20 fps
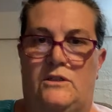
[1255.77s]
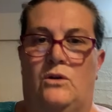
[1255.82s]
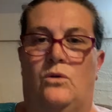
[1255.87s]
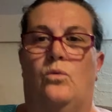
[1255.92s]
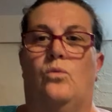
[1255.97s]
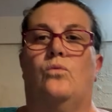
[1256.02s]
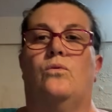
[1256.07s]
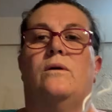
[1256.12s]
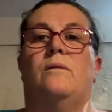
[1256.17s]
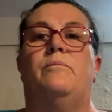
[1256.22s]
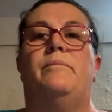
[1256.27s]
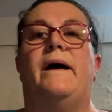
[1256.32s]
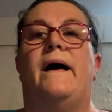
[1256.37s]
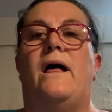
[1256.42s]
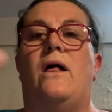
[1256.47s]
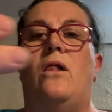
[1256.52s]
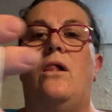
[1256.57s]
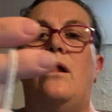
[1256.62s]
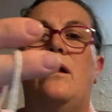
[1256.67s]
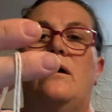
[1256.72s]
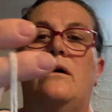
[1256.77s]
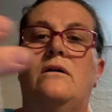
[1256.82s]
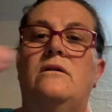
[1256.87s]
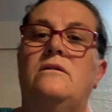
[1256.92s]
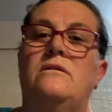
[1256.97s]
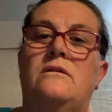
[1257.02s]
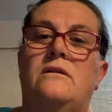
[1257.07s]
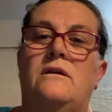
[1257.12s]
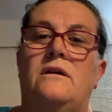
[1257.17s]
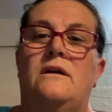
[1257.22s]
rebel
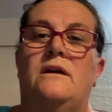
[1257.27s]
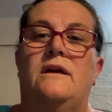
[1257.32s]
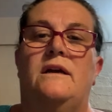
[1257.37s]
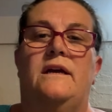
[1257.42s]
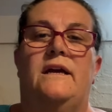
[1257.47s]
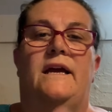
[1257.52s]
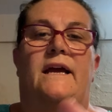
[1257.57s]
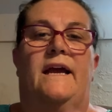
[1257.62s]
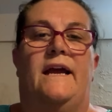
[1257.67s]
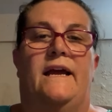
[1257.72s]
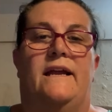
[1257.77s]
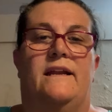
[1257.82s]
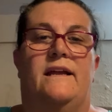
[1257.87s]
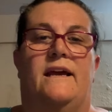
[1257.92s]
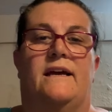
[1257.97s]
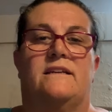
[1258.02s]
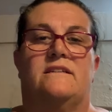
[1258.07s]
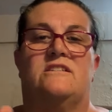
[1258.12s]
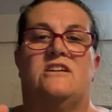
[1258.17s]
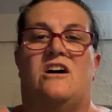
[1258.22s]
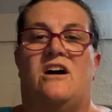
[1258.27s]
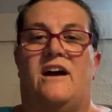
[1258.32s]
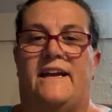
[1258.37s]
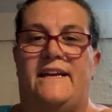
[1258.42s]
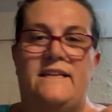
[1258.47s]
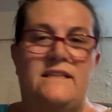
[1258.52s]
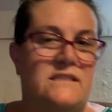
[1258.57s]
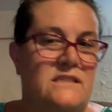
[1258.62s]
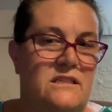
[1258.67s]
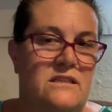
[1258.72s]
and get
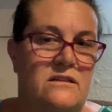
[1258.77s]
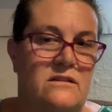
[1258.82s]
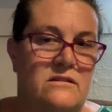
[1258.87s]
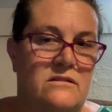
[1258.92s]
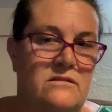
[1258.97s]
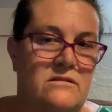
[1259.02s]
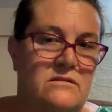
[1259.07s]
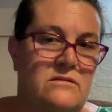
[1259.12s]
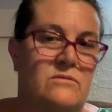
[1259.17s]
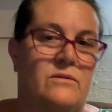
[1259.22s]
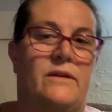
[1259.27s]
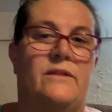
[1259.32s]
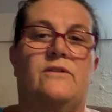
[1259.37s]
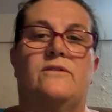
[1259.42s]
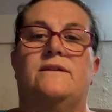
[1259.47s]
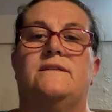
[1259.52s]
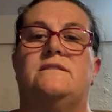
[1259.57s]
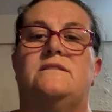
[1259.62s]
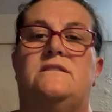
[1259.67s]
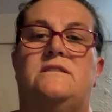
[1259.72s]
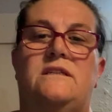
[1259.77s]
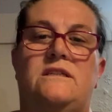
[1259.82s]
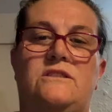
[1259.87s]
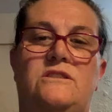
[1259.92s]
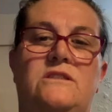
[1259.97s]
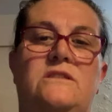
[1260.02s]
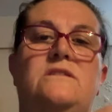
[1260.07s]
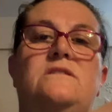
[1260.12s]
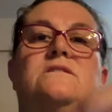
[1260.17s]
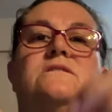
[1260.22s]
tight, whether it's
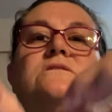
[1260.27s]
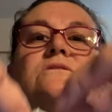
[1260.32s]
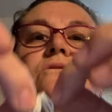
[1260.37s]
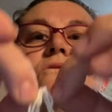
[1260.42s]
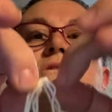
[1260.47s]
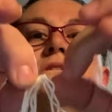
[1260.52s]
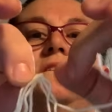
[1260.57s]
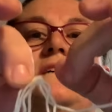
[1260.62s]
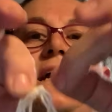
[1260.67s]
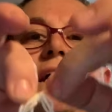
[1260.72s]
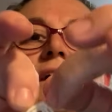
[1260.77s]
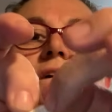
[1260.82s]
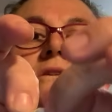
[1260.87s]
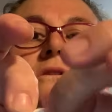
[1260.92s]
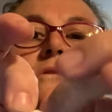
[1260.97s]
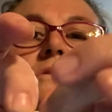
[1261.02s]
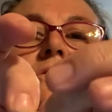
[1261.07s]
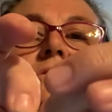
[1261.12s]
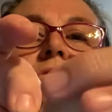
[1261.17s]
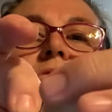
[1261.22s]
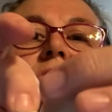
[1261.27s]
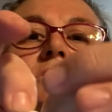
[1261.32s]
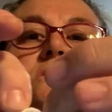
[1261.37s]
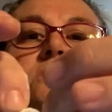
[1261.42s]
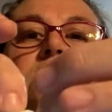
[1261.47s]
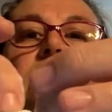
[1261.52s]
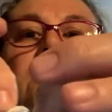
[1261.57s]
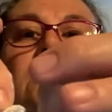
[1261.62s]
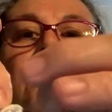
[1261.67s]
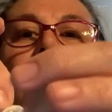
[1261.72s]
stitches or tangles
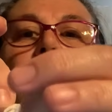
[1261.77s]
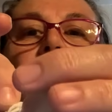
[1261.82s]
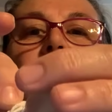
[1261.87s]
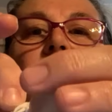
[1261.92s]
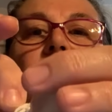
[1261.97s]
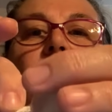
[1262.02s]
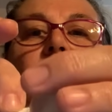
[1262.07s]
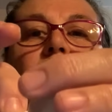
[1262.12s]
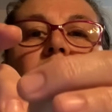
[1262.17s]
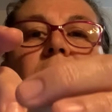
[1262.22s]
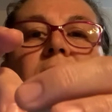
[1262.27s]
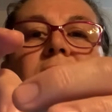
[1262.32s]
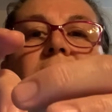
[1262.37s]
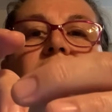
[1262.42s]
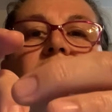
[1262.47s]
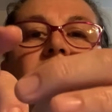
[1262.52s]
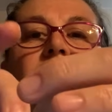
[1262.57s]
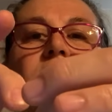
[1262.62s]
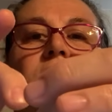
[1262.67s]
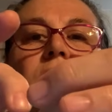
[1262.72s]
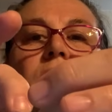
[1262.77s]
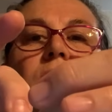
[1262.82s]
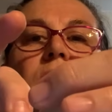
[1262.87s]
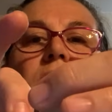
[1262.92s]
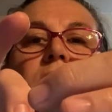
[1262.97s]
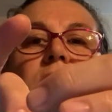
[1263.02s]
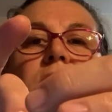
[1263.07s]
or what have you.